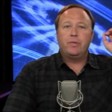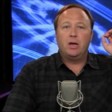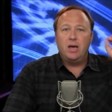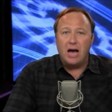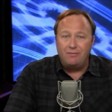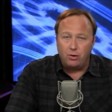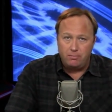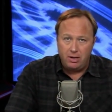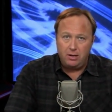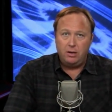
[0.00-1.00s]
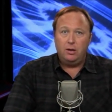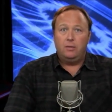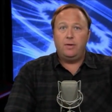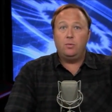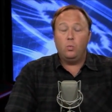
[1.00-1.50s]
government
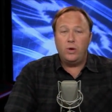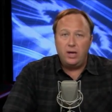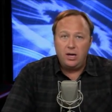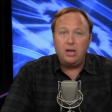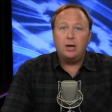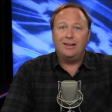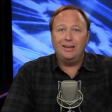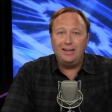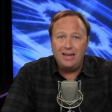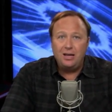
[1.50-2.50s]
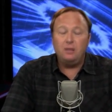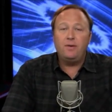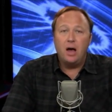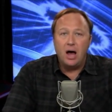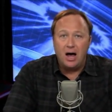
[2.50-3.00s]
that we
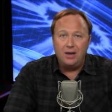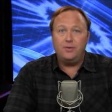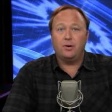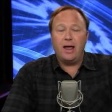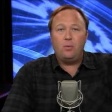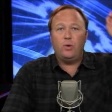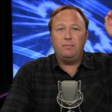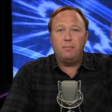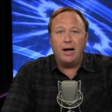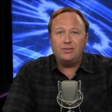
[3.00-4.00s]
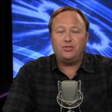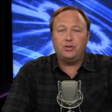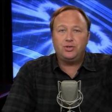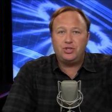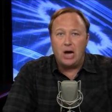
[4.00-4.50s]
live under, and we
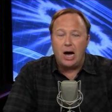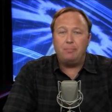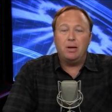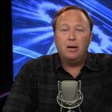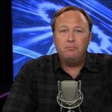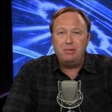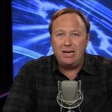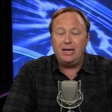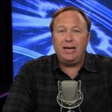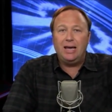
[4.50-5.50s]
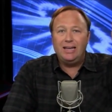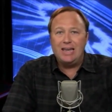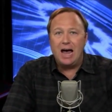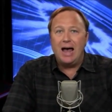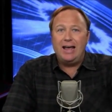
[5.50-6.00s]
must stop being
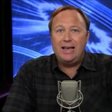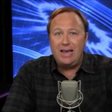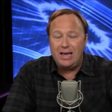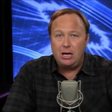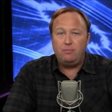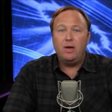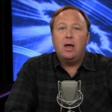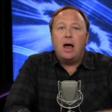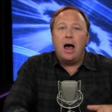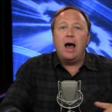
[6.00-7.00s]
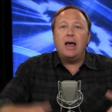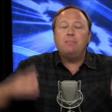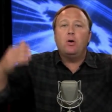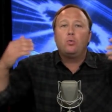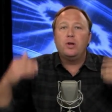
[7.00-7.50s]
naive.
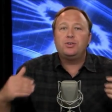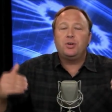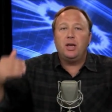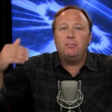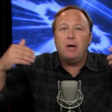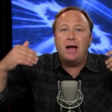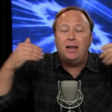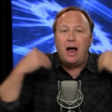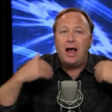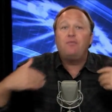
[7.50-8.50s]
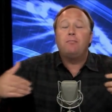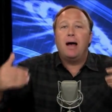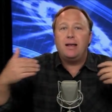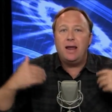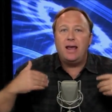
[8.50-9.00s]
I'm risking my life,
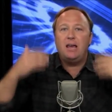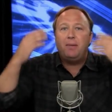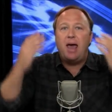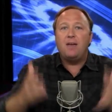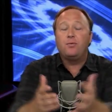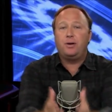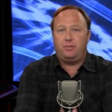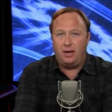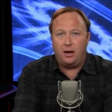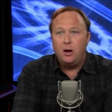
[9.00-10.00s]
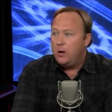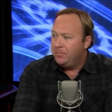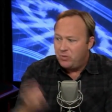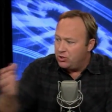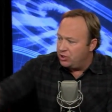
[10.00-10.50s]
my name, everything,
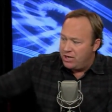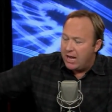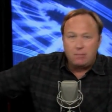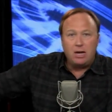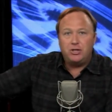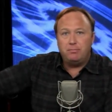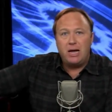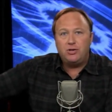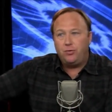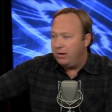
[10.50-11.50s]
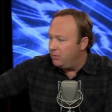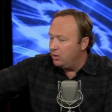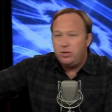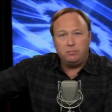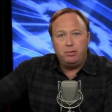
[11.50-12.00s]
to just take a bunch of mainstream
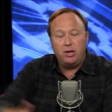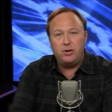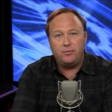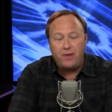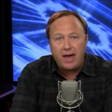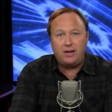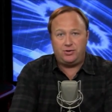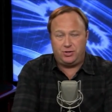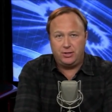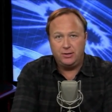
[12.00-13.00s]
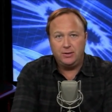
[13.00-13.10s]
news and put it in your face.